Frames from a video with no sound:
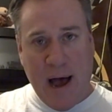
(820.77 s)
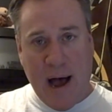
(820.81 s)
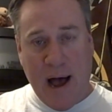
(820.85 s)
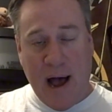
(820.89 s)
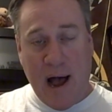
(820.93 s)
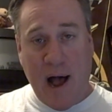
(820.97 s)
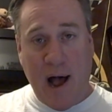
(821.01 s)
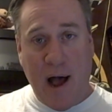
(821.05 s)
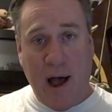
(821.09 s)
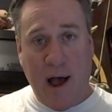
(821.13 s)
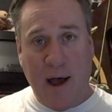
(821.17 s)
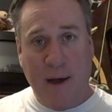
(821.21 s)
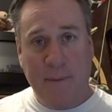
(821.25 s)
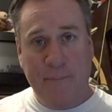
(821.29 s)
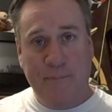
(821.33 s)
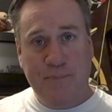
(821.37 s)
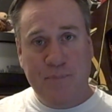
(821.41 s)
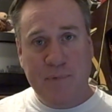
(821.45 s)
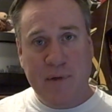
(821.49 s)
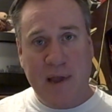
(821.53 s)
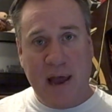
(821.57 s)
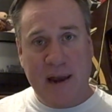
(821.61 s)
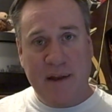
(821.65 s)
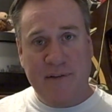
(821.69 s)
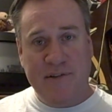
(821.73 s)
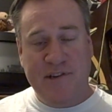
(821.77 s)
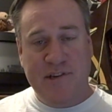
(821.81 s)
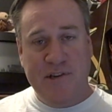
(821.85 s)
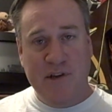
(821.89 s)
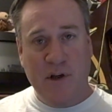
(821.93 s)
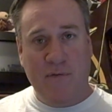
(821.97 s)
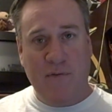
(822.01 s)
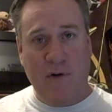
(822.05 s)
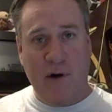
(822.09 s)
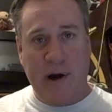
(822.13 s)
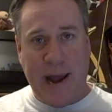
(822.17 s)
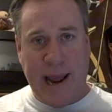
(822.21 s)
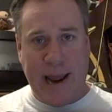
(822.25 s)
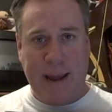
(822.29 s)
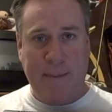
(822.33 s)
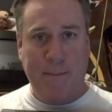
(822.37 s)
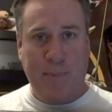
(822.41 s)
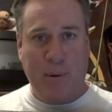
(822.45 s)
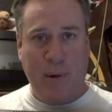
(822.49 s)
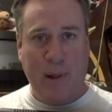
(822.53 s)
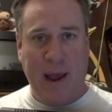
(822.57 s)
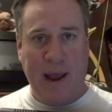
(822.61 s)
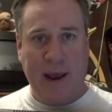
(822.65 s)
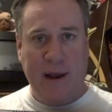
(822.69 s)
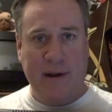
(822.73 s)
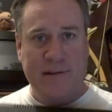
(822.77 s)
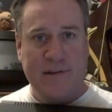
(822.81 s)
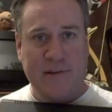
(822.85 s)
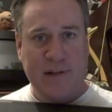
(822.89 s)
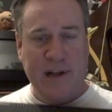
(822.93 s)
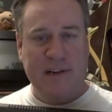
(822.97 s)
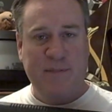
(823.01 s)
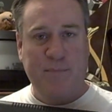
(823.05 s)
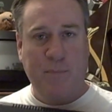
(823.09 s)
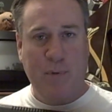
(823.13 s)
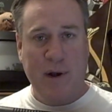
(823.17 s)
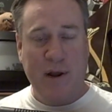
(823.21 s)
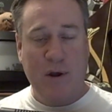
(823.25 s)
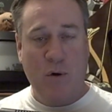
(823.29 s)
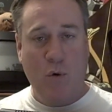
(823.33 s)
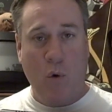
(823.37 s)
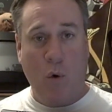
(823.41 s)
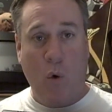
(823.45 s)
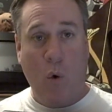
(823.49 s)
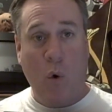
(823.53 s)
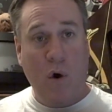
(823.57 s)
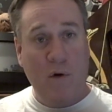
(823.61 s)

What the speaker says: kind of silver nameplate. So that's pretty cool.